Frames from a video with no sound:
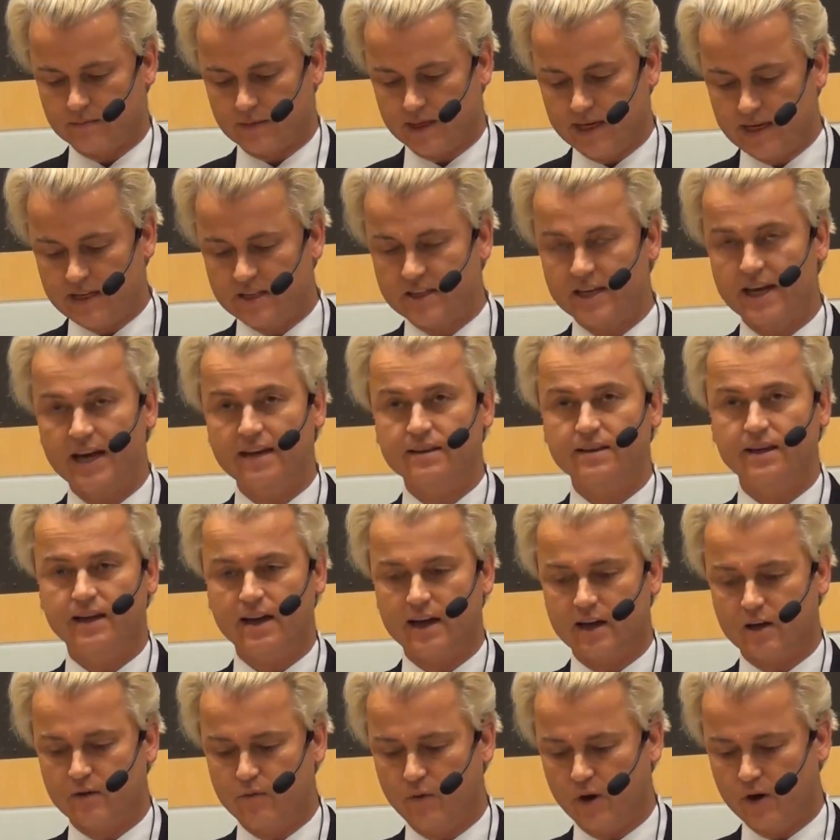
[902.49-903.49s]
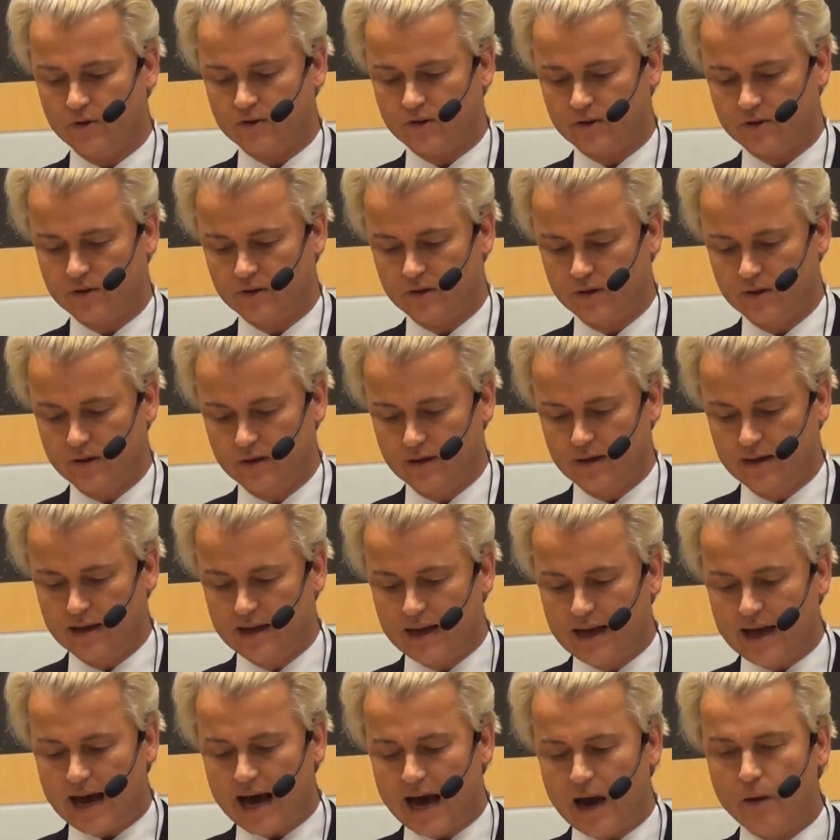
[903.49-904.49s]
He said, and I quote,
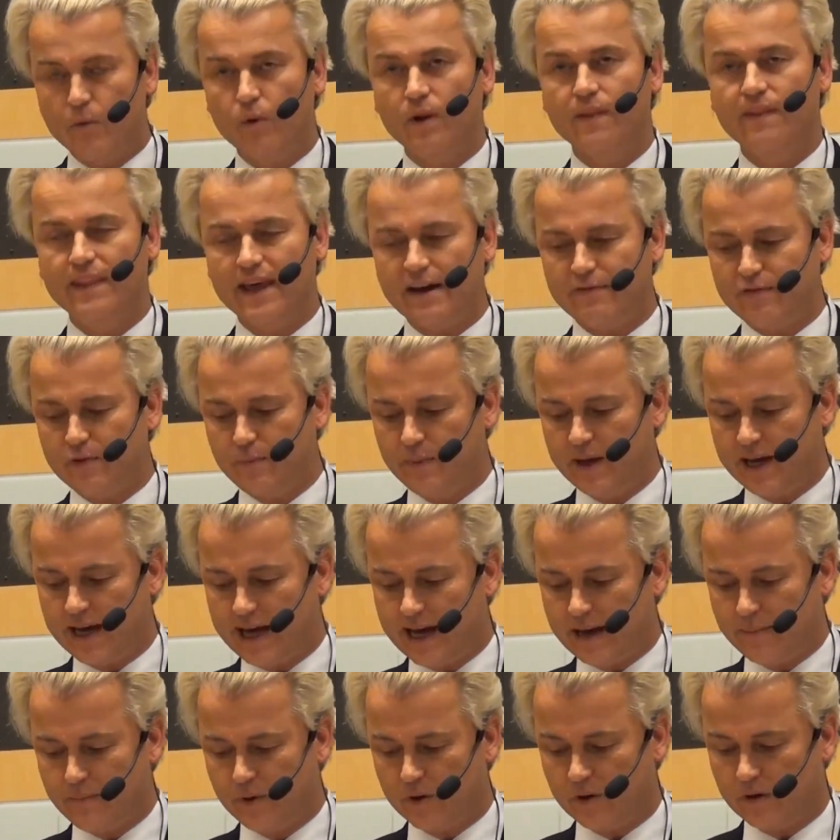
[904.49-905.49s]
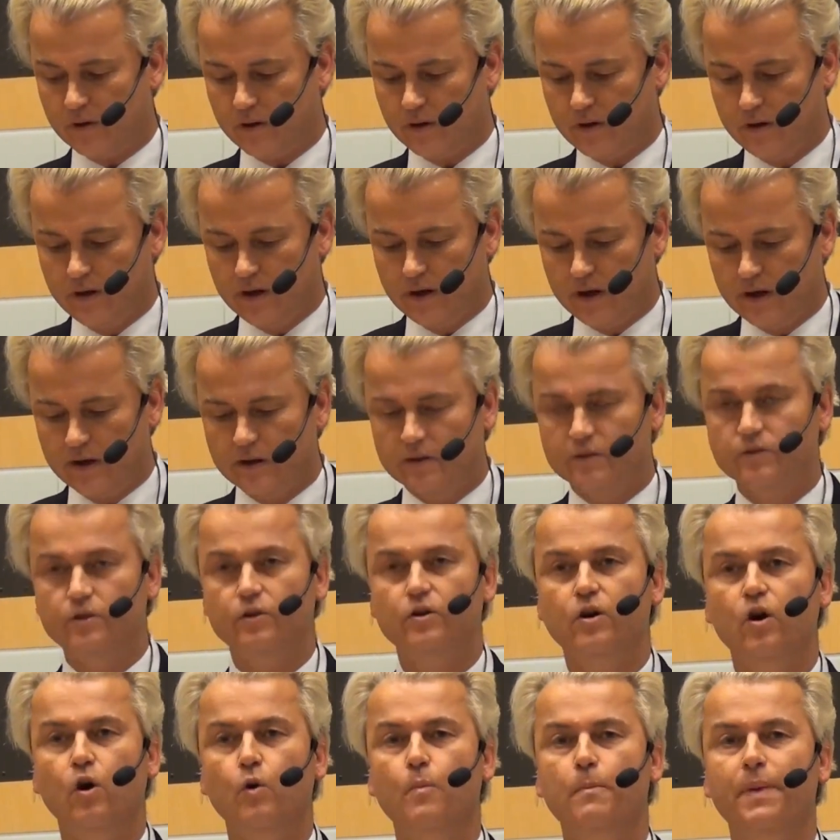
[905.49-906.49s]
"I will never be able
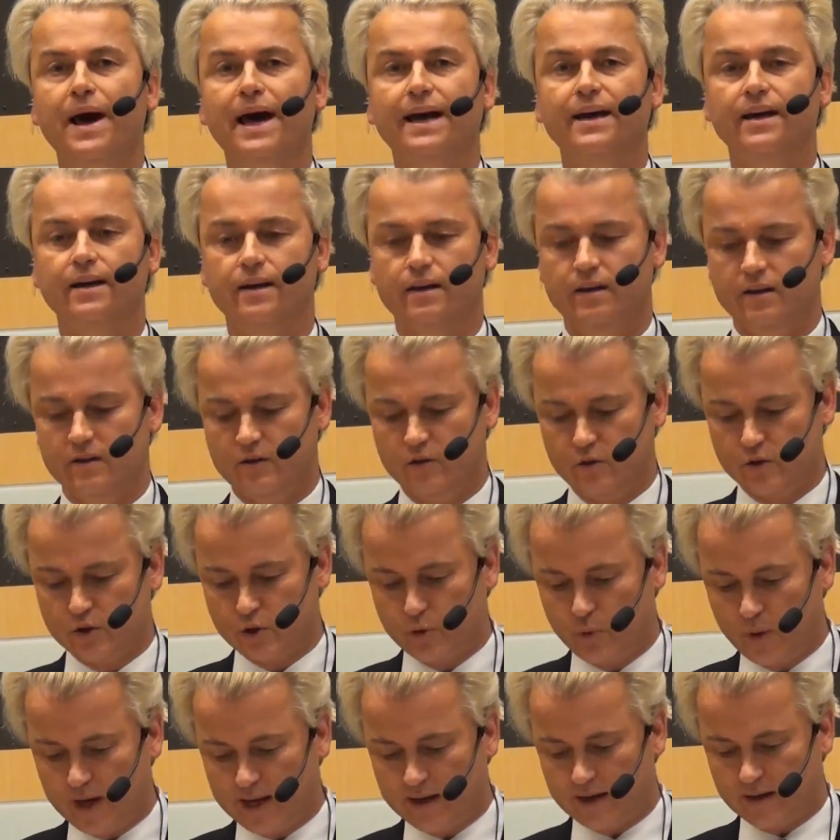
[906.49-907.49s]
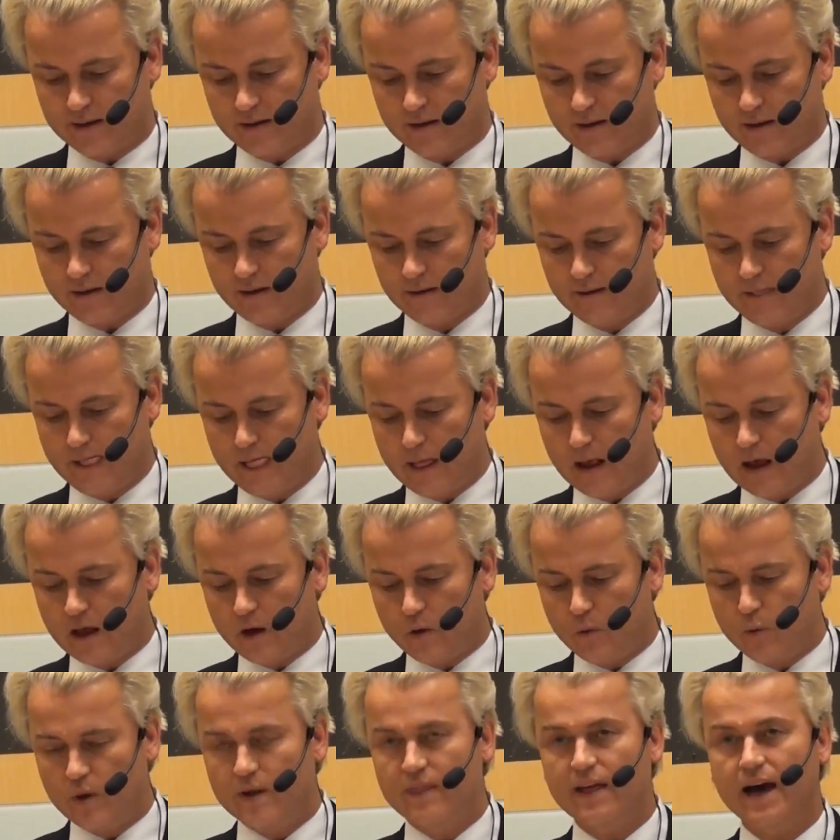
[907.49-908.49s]
to go back to Sweden
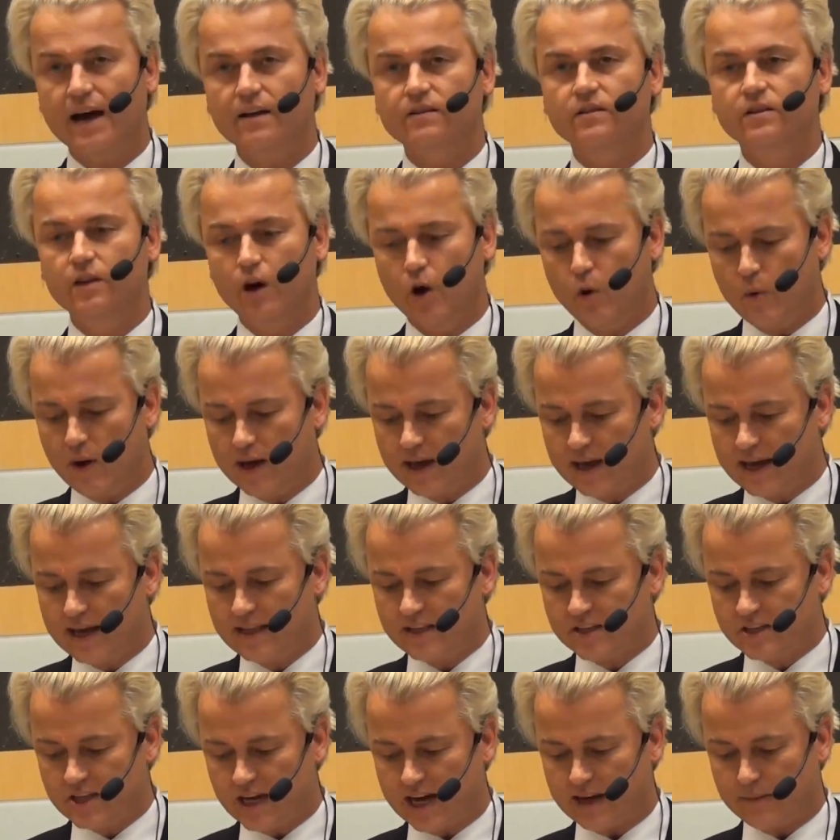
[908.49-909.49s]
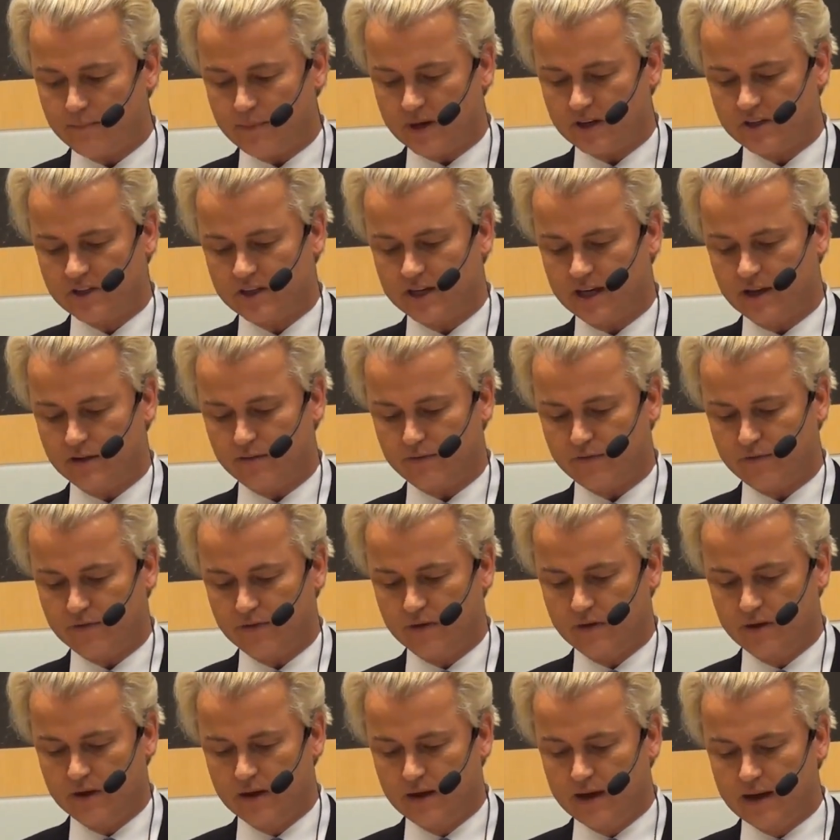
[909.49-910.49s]
without knowing inside
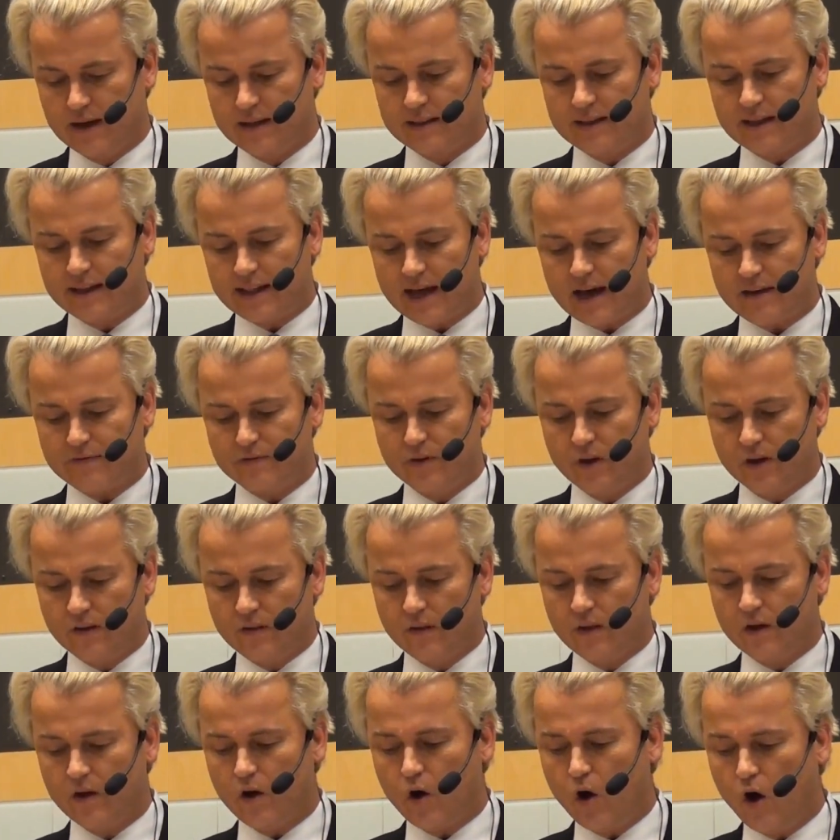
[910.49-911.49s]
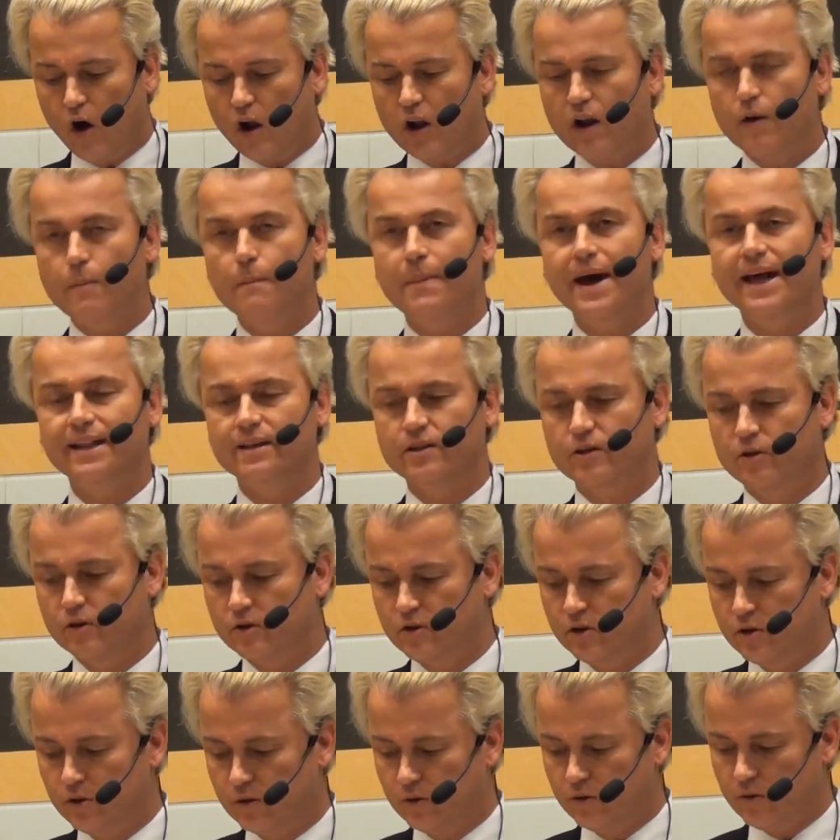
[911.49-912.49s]
myself that I've done all a man
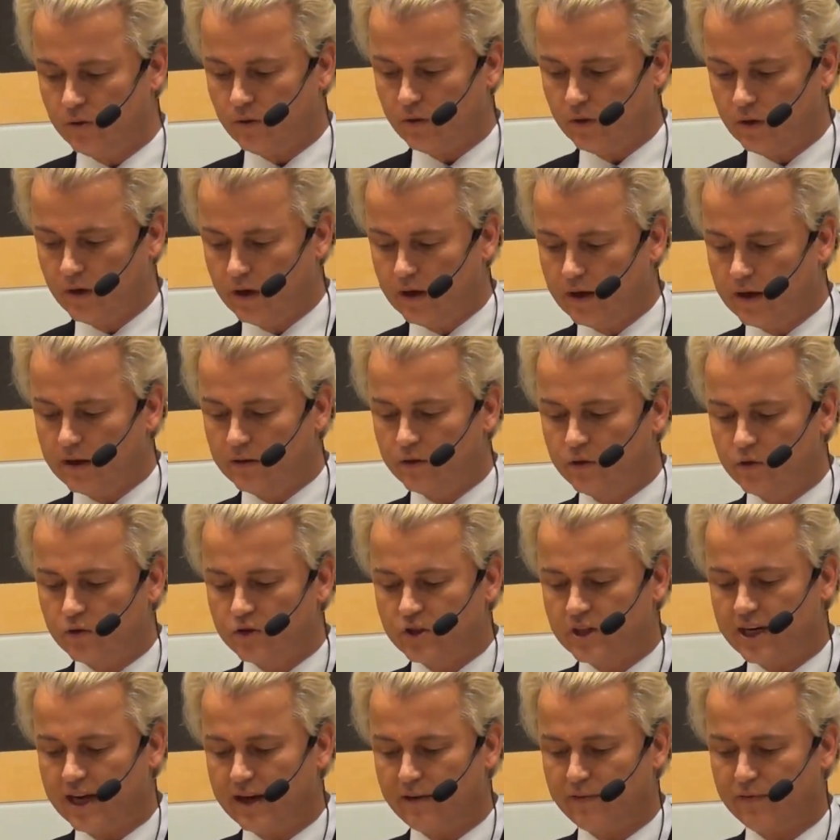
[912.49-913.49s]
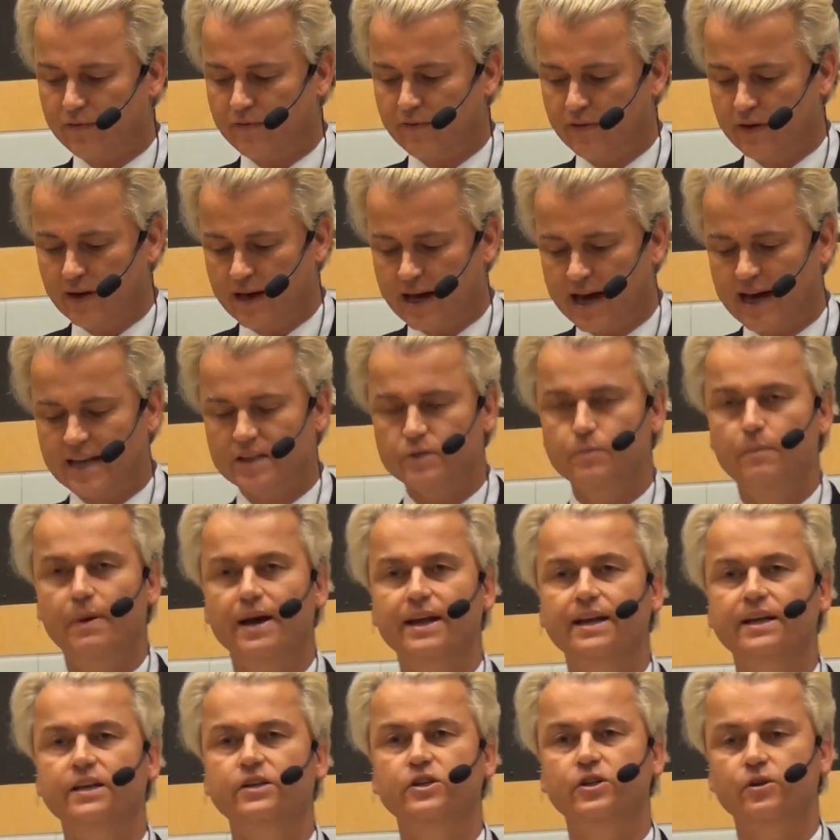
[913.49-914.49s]
could do to save as
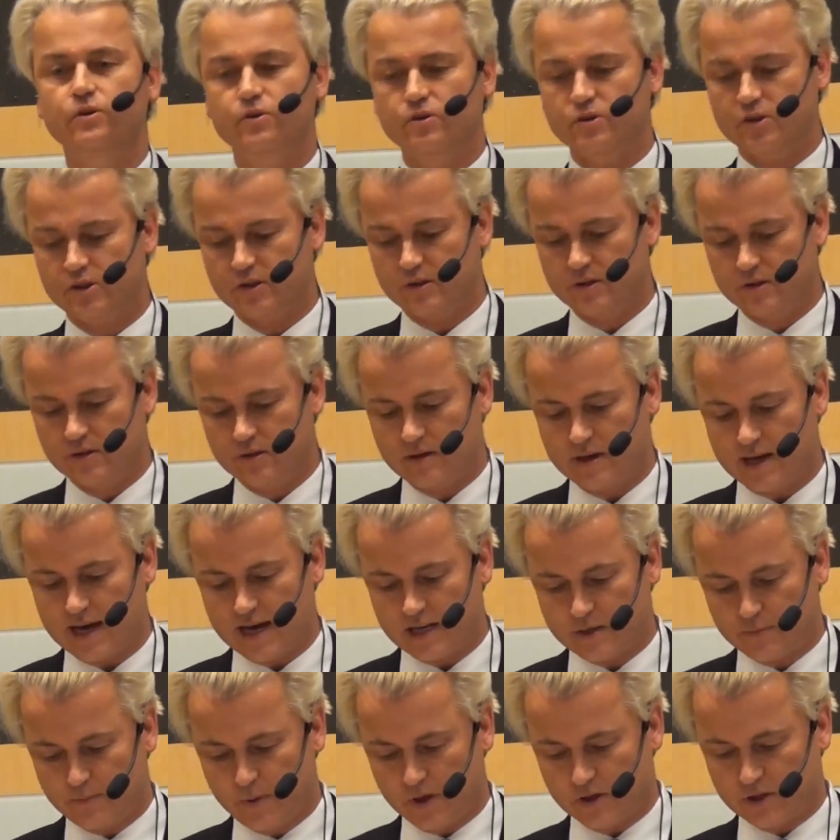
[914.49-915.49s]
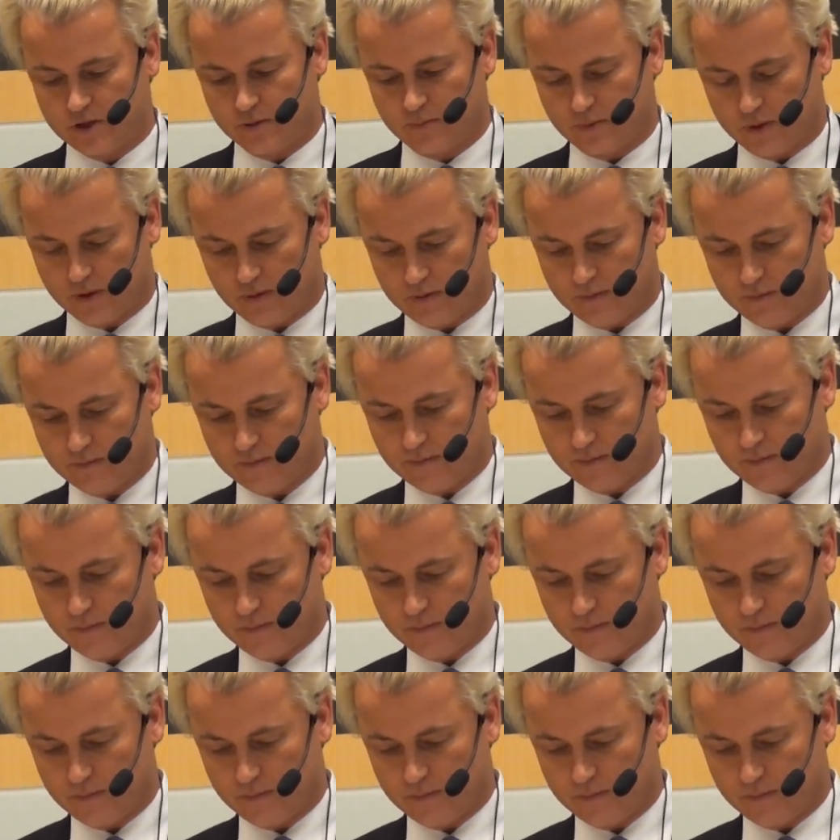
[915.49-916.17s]
many Jews as possible."